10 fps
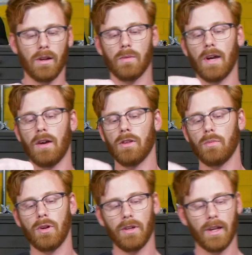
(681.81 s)
around the
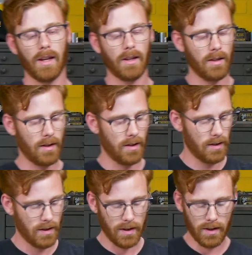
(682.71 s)
pulley,
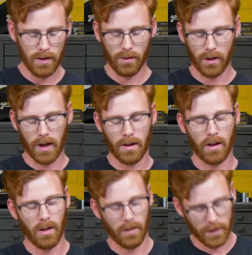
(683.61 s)
work out
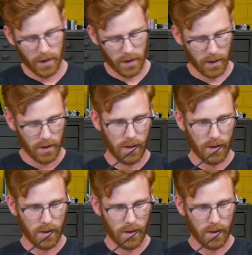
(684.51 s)
all of the